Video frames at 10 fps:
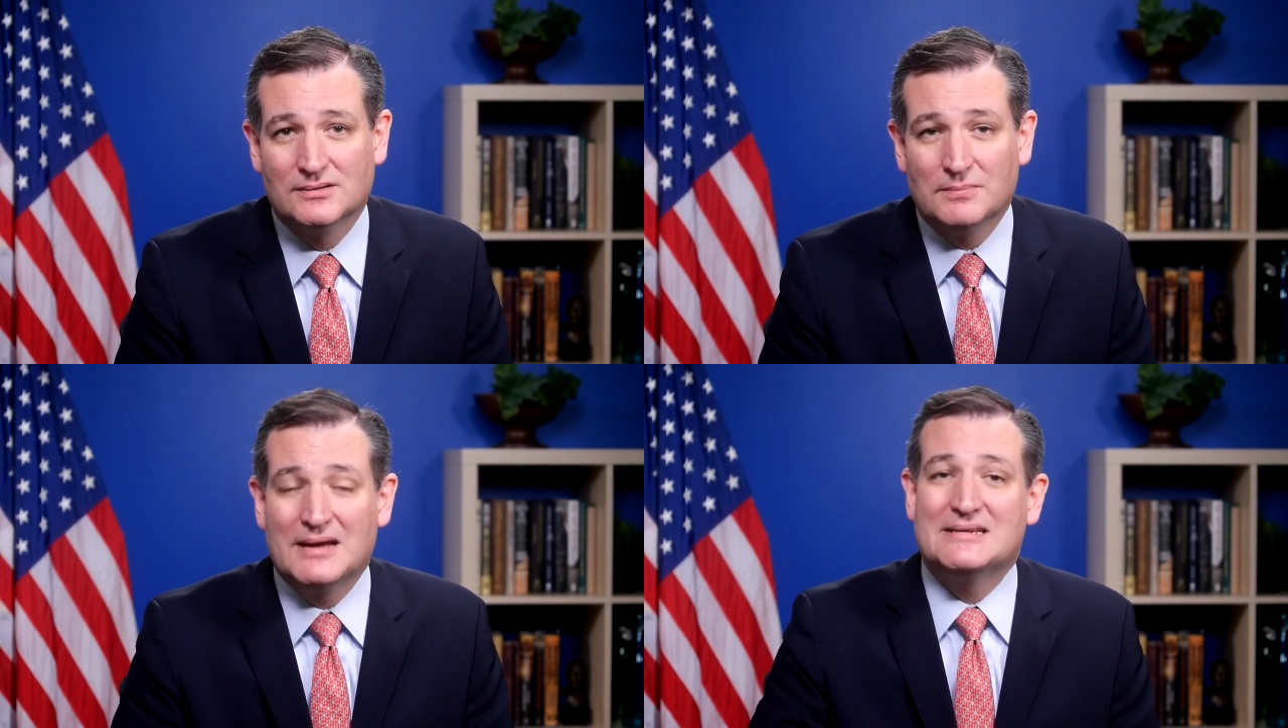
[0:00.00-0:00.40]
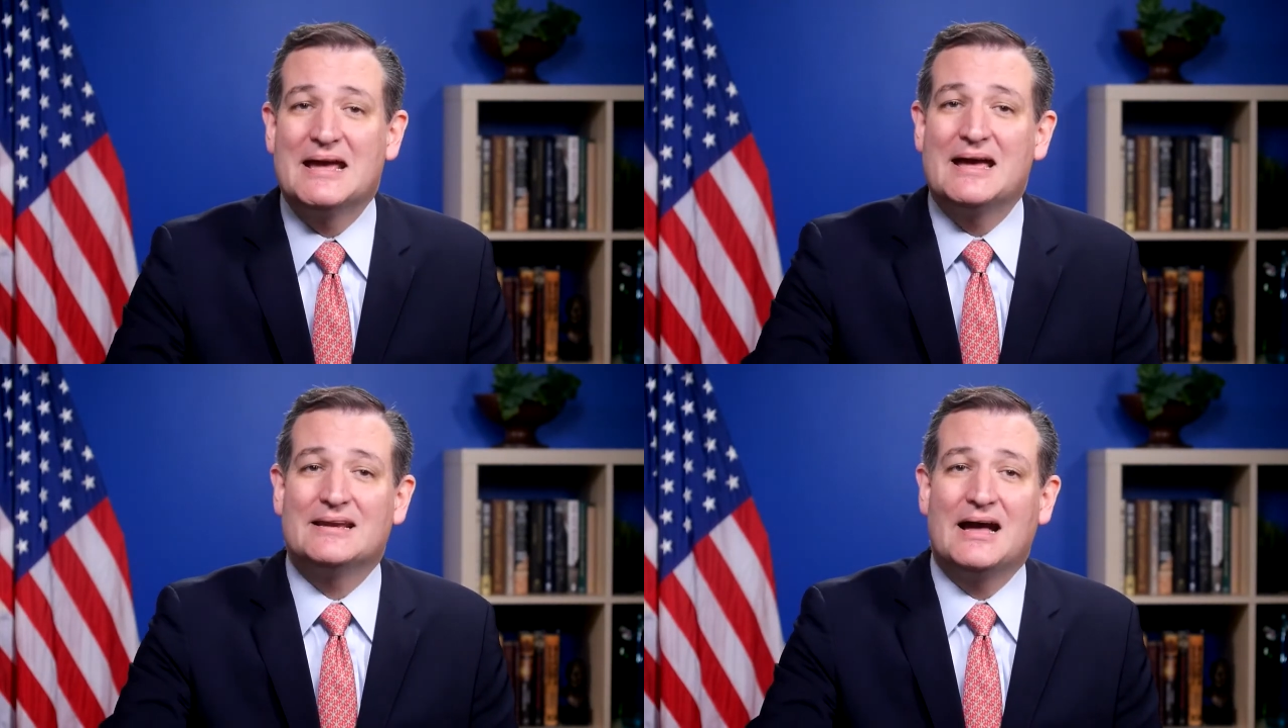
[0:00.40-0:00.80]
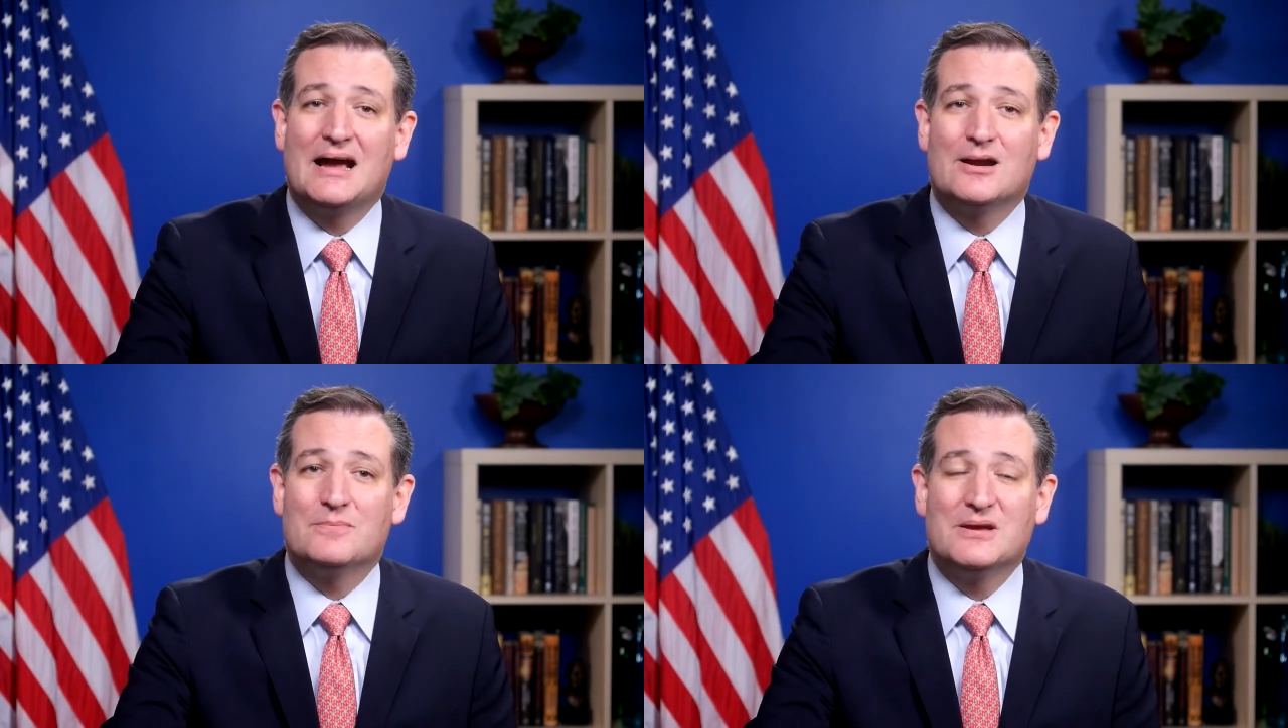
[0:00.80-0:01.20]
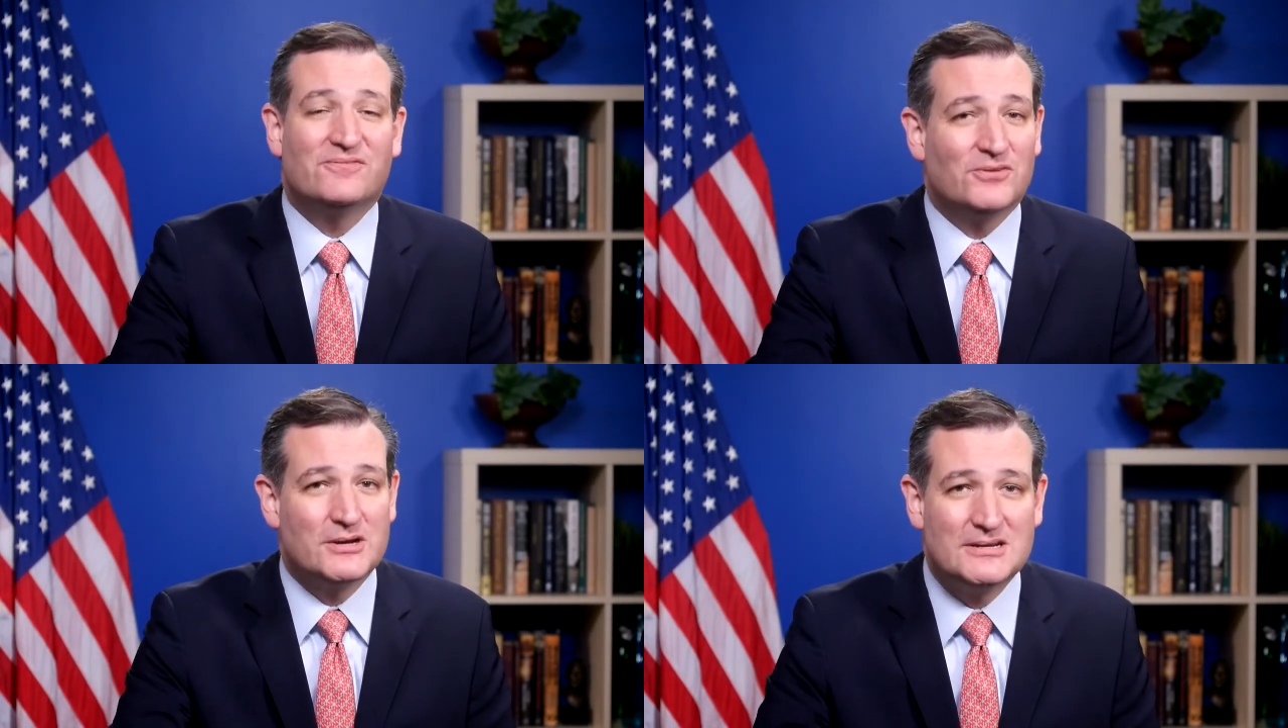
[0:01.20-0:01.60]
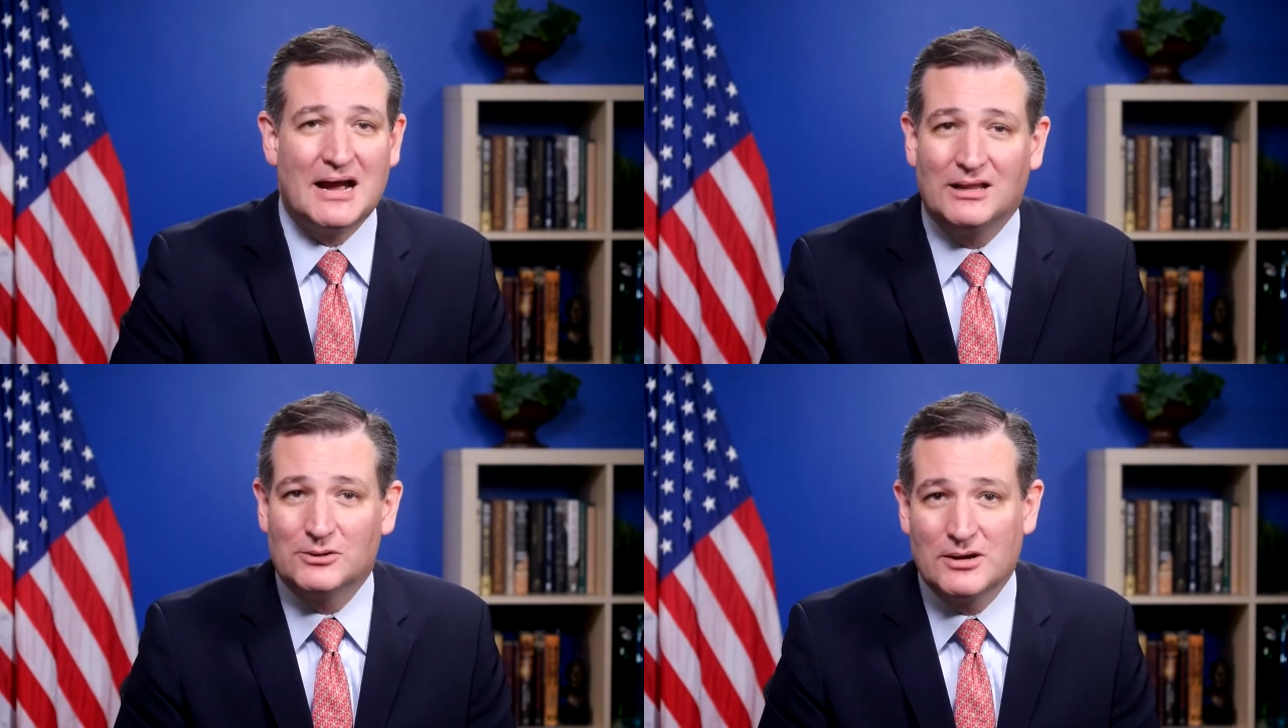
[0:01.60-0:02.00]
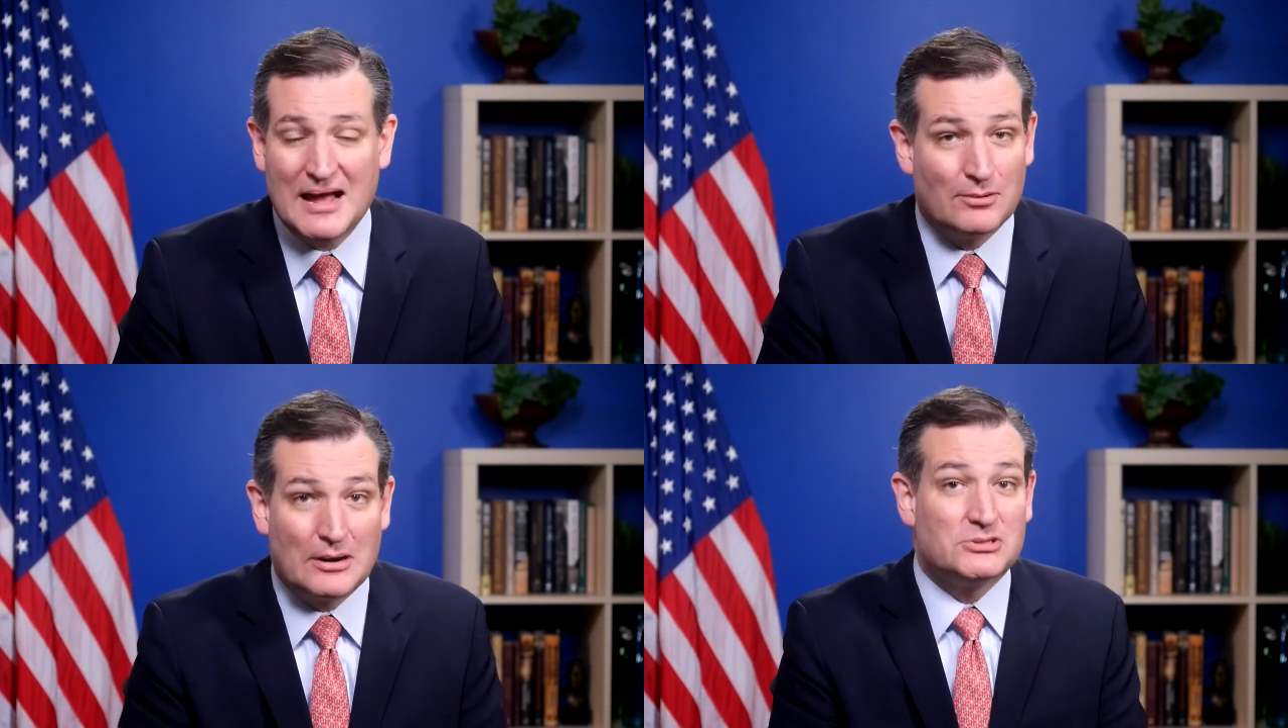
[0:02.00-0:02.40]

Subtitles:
My dad hired me for $1 an hour.